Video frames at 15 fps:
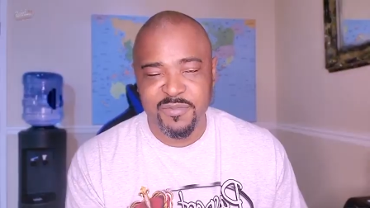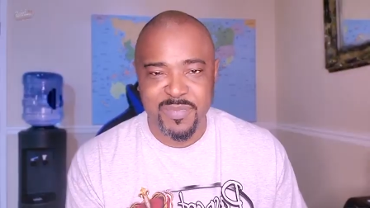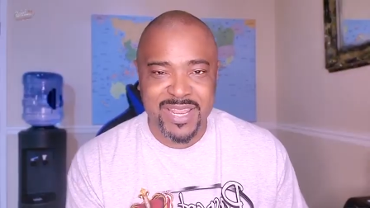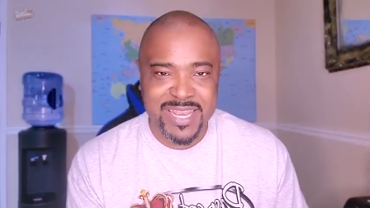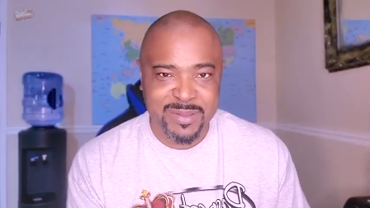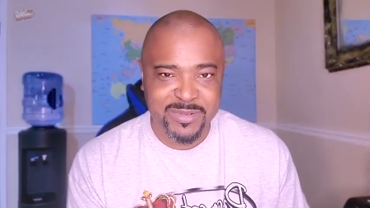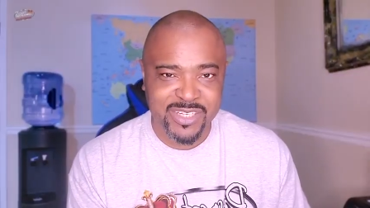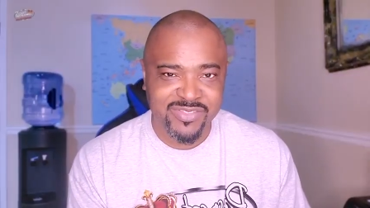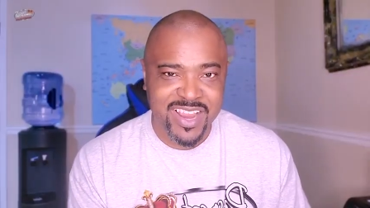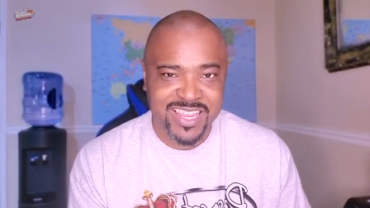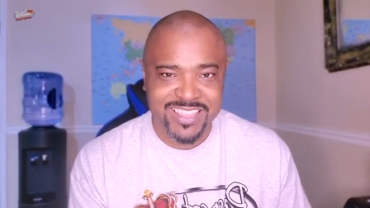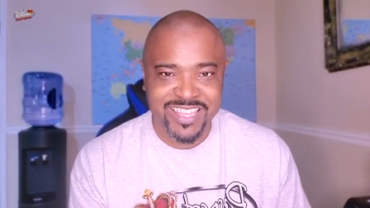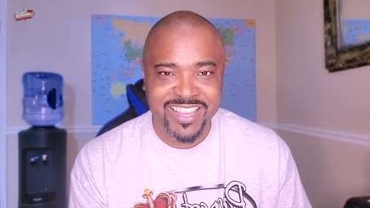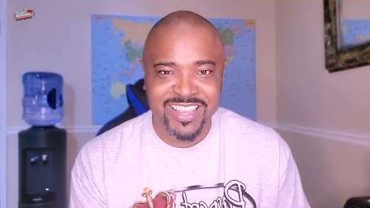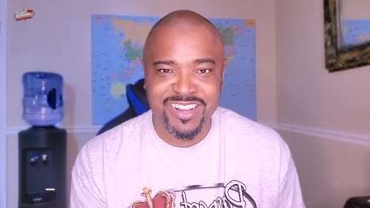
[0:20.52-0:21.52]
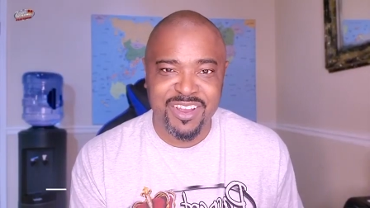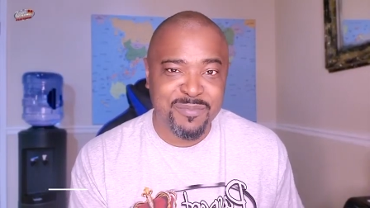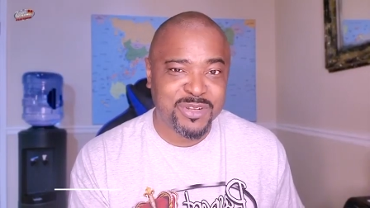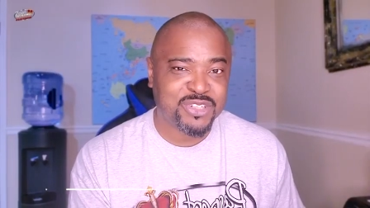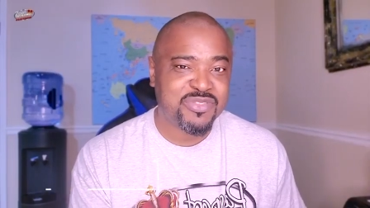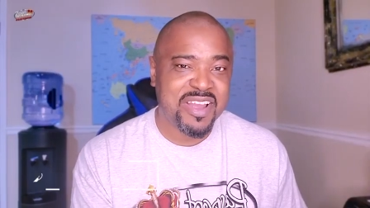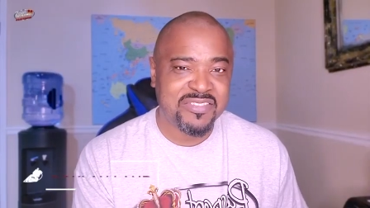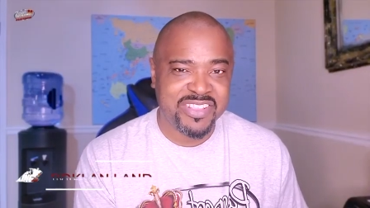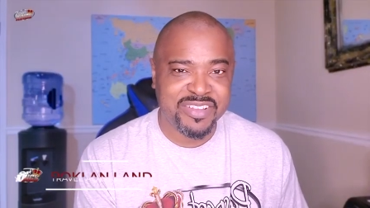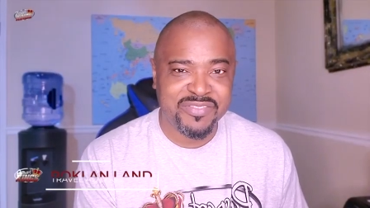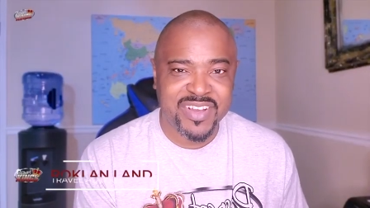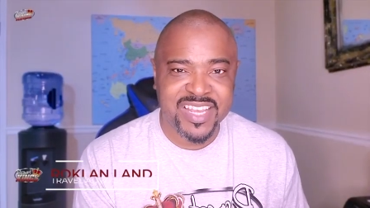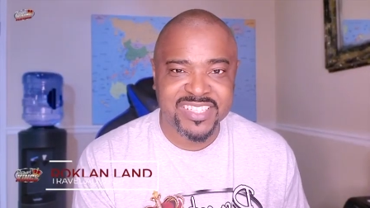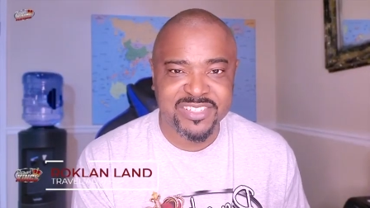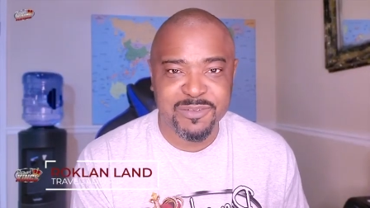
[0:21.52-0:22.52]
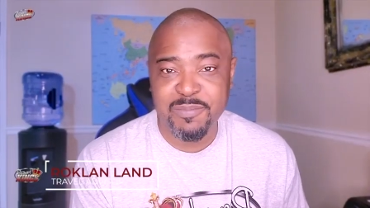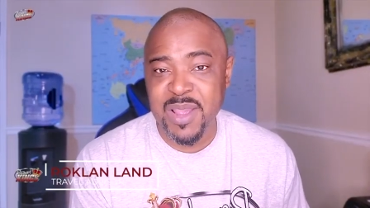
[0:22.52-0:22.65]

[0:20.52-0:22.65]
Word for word: My name is Rockland. I'm a travel advisor.